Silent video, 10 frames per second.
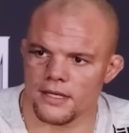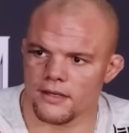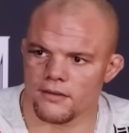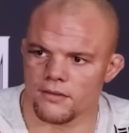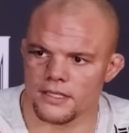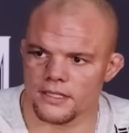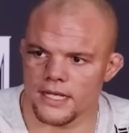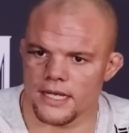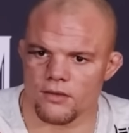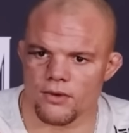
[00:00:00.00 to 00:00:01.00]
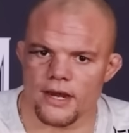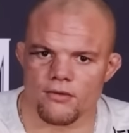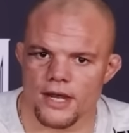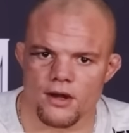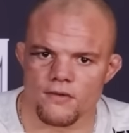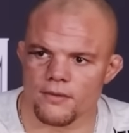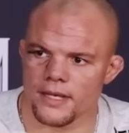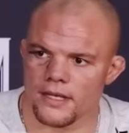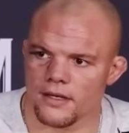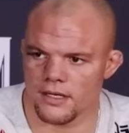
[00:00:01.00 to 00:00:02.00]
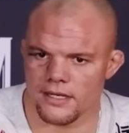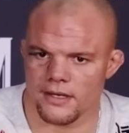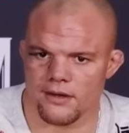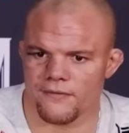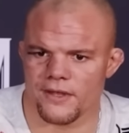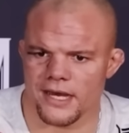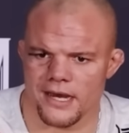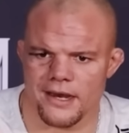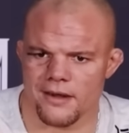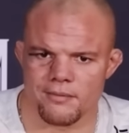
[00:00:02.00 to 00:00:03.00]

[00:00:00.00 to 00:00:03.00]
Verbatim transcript: know, it wasn't like he ran right over me, and you know, I, I don't feel like I got